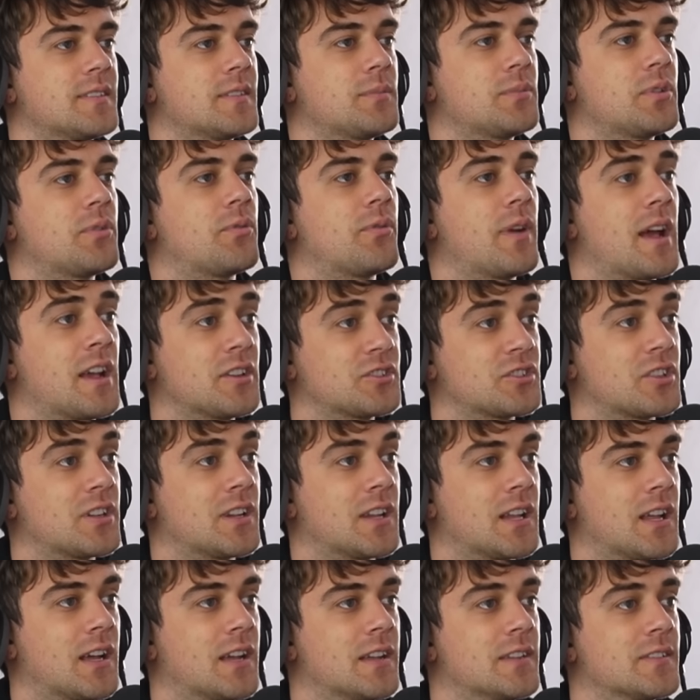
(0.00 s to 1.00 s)
someone
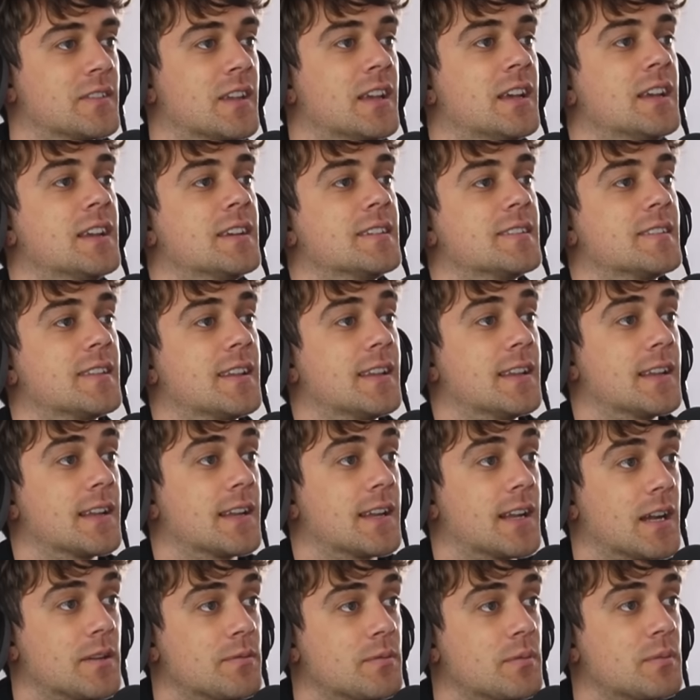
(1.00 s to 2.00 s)
rationalize
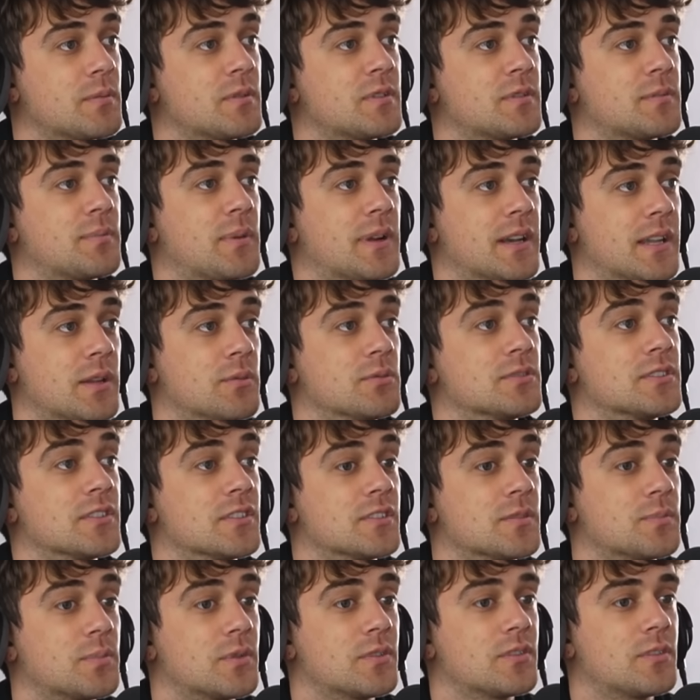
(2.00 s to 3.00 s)
stealing government money, which
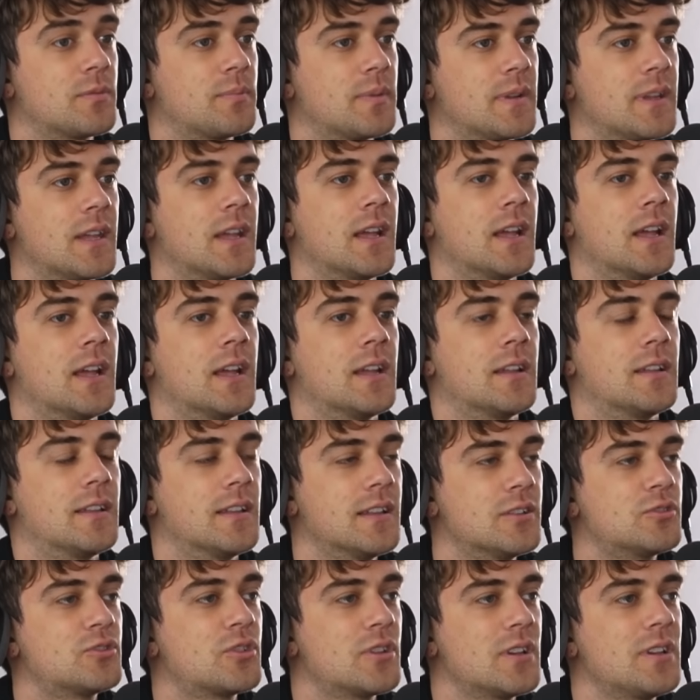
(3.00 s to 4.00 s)
is supposed to be
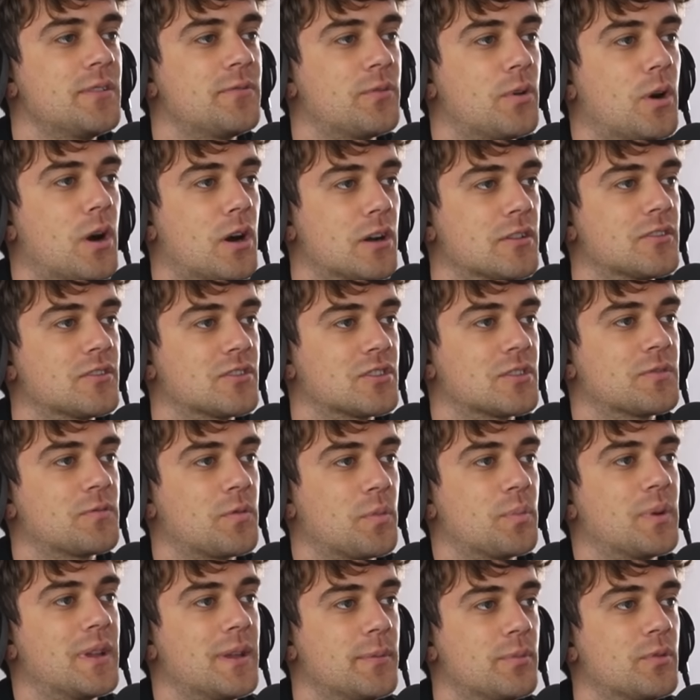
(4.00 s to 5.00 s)
literally for oxygen
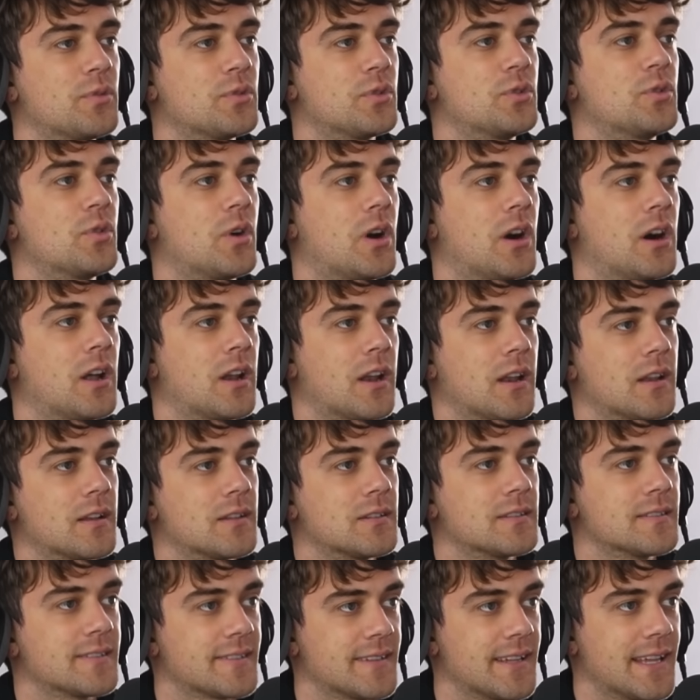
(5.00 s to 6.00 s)
for people who are
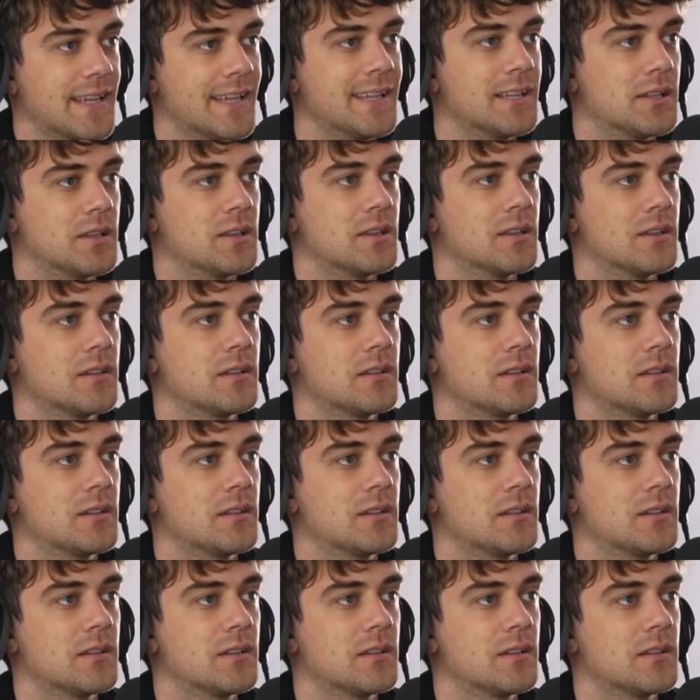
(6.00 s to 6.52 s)
ill,